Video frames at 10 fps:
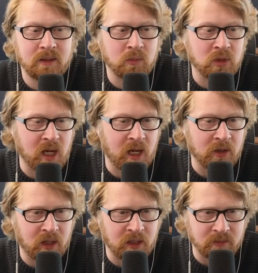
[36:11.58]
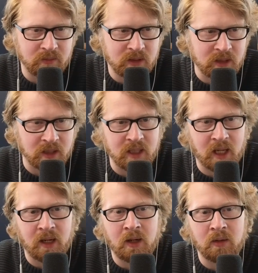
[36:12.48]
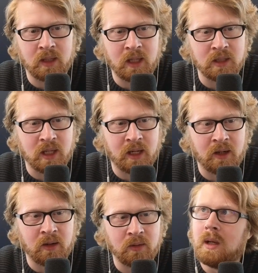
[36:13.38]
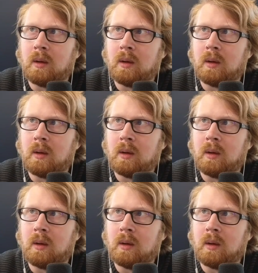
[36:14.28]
just kind of try to suss that out, gauge that out.